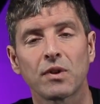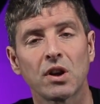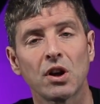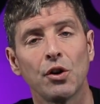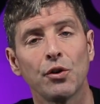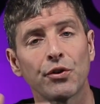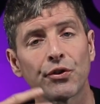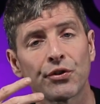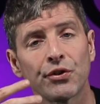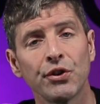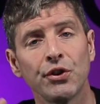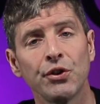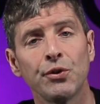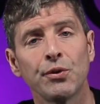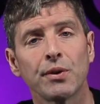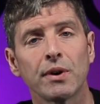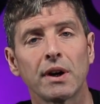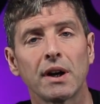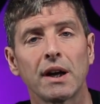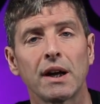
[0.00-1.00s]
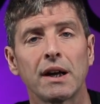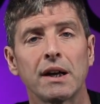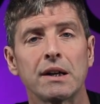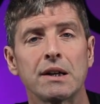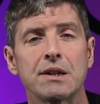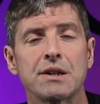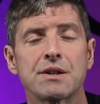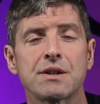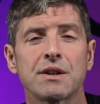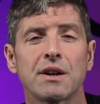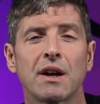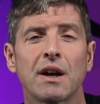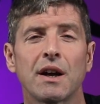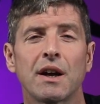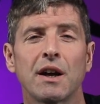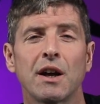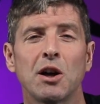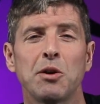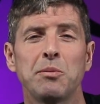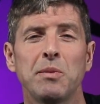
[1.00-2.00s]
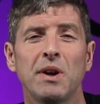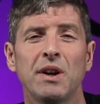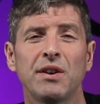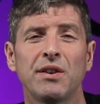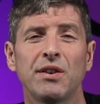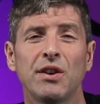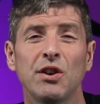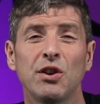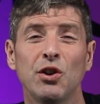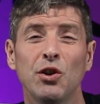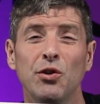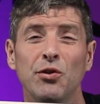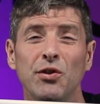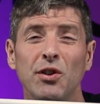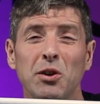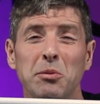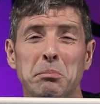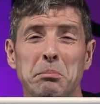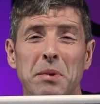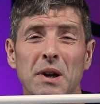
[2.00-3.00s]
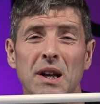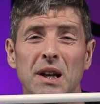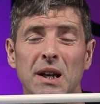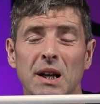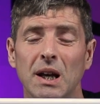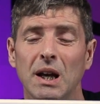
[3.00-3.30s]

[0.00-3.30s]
go through and emit UVB.